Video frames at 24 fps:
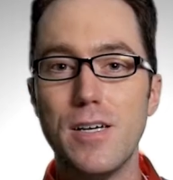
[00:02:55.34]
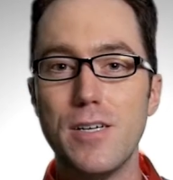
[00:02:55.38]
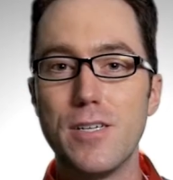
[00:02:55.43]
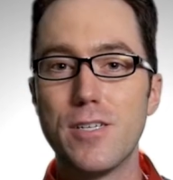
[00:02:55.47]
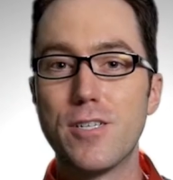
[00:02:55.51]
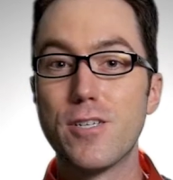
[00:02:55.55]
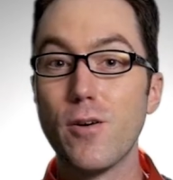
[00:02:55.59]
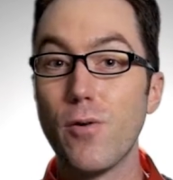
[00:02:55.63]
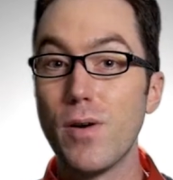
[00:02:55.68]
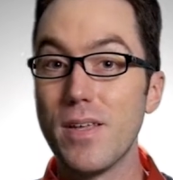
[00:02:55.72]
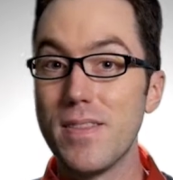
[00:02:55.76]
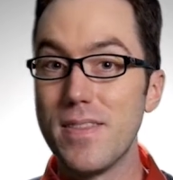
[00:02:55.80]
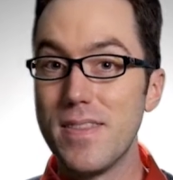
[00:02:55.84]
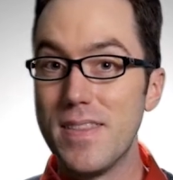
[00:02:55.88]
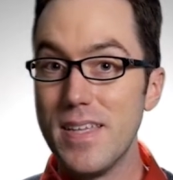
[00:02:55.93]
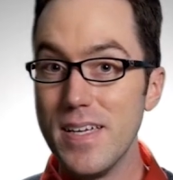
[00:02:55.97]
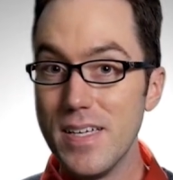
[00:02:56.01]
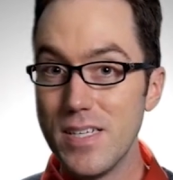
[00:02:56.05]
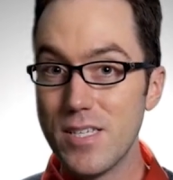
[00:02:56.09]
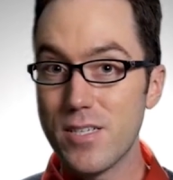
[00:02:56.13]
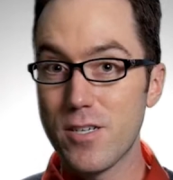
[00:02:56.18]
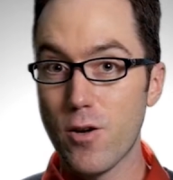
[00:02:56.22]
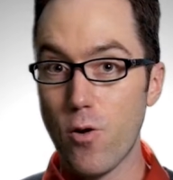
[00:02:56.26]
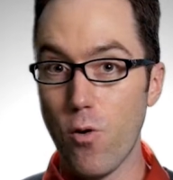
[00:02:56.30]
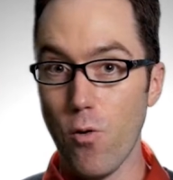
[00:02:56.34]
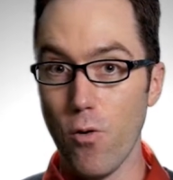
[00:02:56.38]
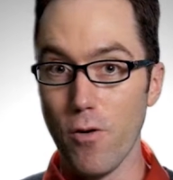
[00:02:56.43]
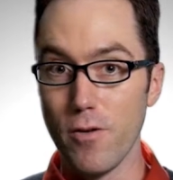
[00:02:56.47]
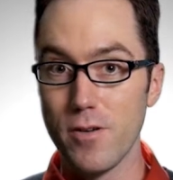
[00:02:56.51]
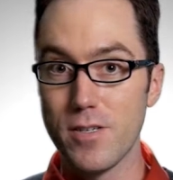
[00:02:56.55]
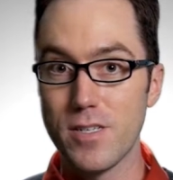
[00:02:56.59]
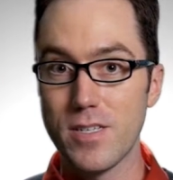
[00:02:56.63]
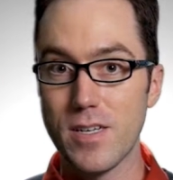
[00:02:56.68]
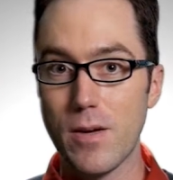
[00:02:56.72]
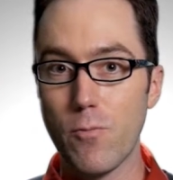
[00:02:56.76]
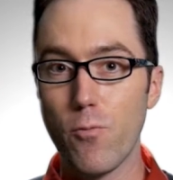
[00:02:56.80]
So in this
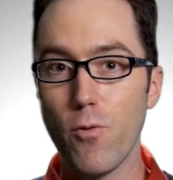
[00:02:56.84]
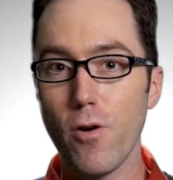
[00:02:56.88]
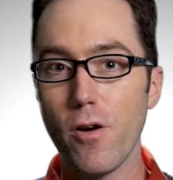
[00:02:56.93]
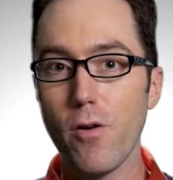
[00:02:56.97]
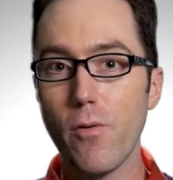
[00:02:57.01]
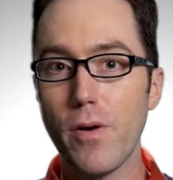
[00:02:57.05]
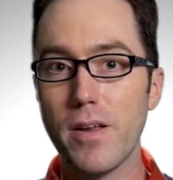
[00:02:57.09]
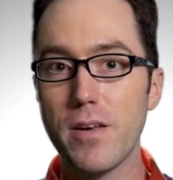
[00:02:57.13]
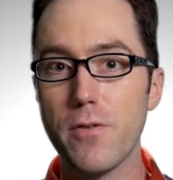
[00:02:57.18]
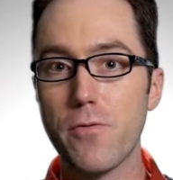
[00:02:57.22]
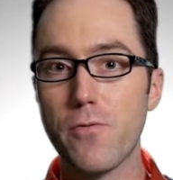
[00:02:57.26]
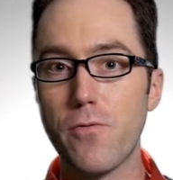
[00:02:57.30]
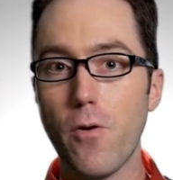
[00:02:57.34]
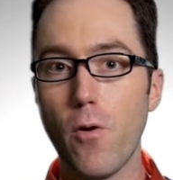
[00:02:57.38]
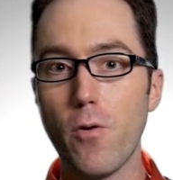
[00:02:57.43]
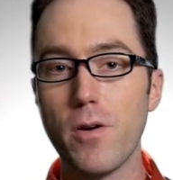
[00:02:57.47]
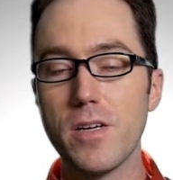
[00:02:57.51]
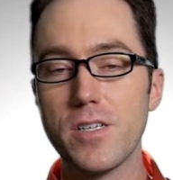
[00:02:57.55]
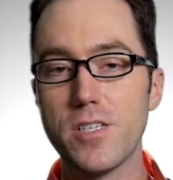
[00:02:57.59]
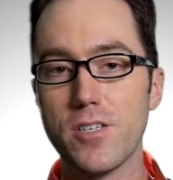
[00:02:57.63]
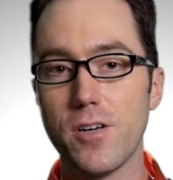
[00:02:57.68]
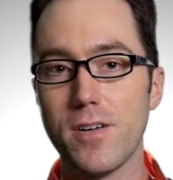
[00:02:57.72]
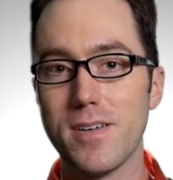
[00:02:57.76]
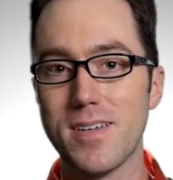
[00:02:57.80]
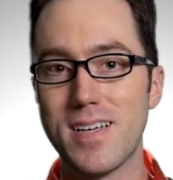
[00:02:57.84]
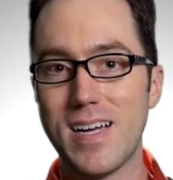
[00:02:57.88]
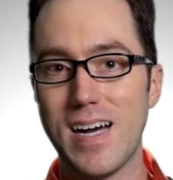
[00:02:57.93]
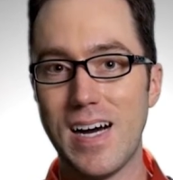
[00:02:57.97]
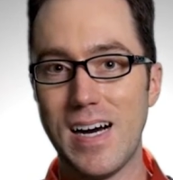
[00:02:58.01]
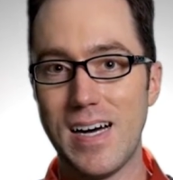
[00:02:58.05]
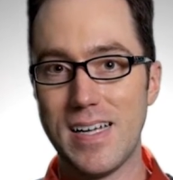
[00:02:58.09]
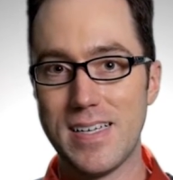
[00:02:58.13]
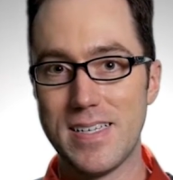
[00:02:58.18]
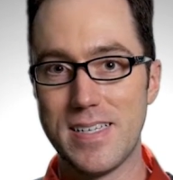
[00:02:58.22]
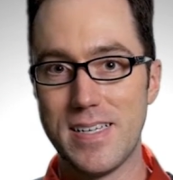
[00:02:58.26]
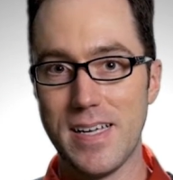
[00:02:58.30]
course, we're going to focus on
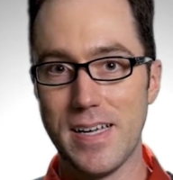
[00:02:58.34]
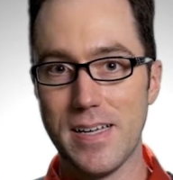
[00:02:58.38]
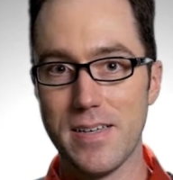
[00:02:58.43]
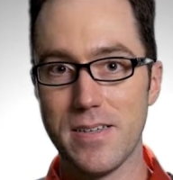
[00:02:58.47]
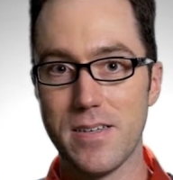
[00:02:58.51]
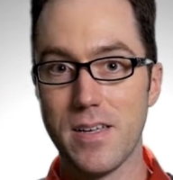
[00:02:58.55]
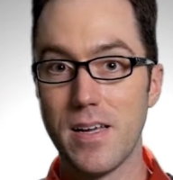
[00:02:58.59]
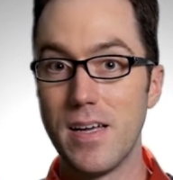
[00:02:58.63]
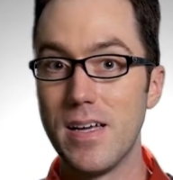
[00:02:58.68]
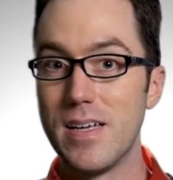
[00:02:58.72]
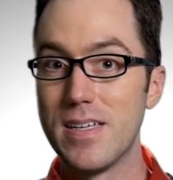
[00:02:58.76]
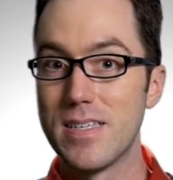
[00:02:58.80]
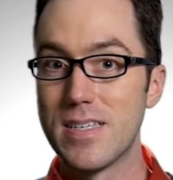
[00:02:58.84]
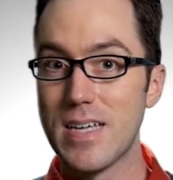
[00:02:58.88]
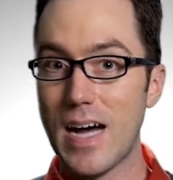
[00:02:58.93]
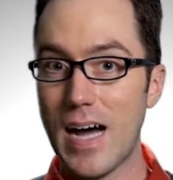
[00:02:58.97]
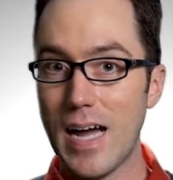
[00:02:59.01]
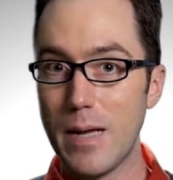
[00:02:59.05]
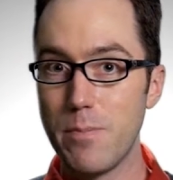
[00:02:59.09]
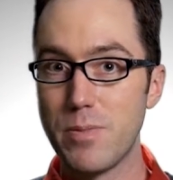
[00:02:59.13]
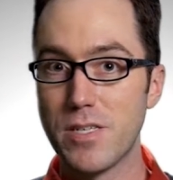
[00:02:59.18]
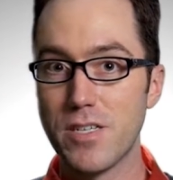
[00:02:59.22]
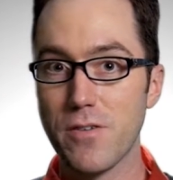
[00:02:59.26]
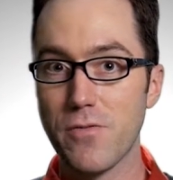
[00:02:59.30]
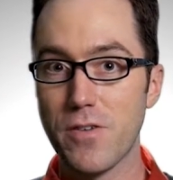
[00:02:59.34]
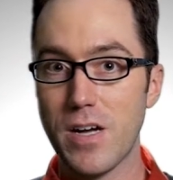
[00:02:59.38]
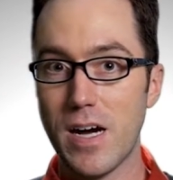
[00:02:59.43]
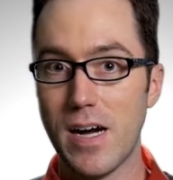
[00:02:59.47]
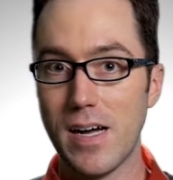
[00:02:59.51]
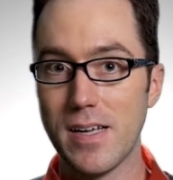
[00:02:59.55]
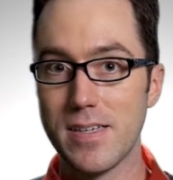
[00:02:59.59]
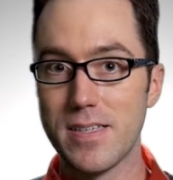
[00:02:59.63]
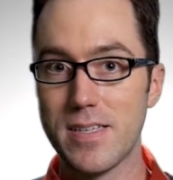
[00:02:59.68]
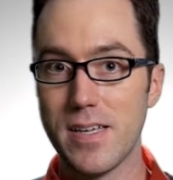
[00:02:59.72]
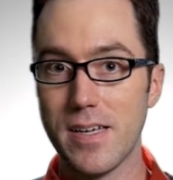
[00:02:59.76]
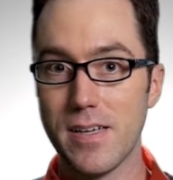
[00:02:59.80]
content, types of
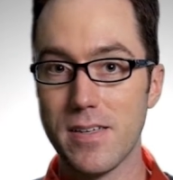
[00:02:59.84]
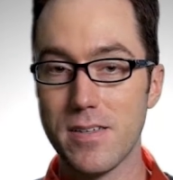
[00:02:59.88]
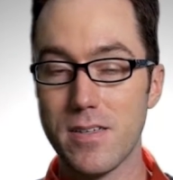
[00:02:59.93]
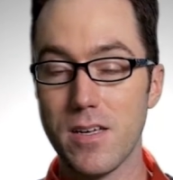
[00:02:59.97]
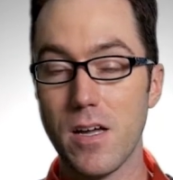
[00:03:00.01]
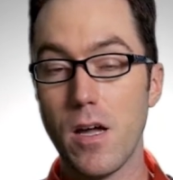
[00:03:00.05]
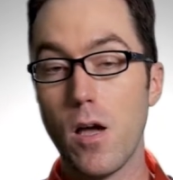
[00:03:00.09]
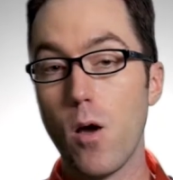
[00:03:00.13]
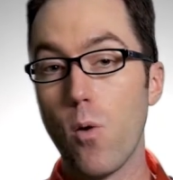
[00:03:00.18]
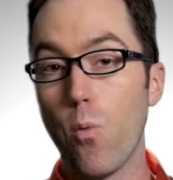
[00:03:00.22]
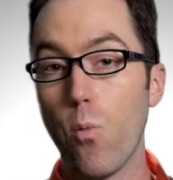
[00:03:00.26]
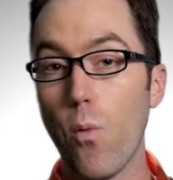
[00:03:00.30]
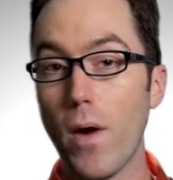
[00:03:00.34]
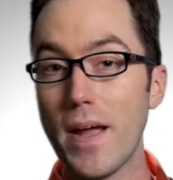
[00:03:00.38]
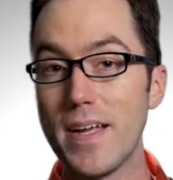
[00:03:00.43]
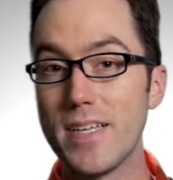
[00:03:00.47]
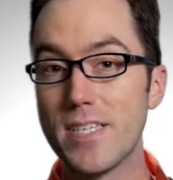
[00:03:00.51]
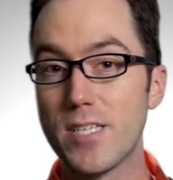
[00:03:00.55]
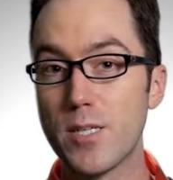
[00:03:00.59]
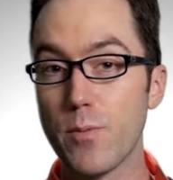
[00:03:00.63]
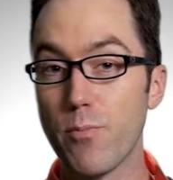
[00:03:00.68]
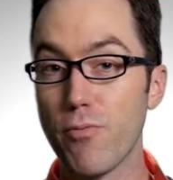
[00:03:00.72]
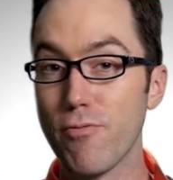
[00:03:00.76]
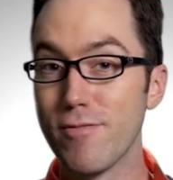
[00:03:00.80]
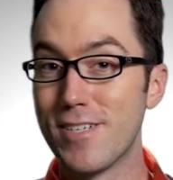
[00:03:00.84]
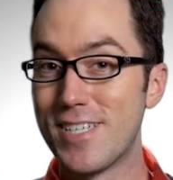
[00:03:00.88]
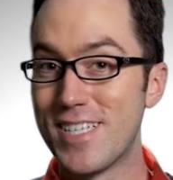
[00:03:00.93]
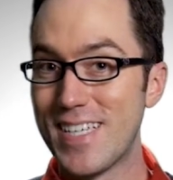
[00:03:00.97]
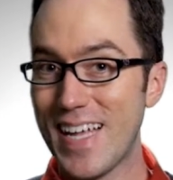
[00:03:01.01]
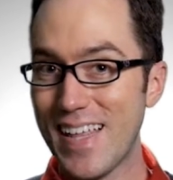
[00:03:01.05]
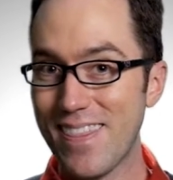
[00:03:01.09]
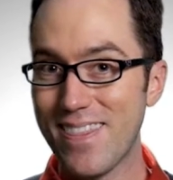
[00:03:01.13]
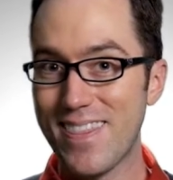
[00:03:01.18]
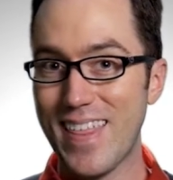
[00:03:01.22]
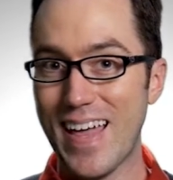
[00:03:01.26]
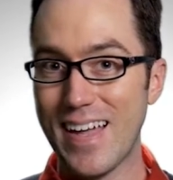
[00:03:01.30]
content, ways to
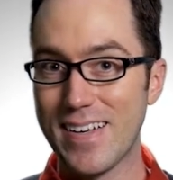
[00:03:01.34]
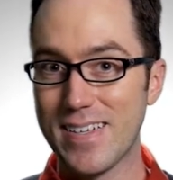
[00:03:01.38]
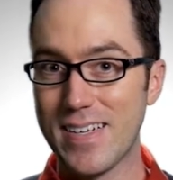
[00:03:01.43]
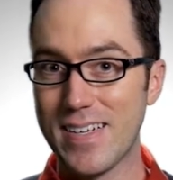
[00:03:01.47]
present that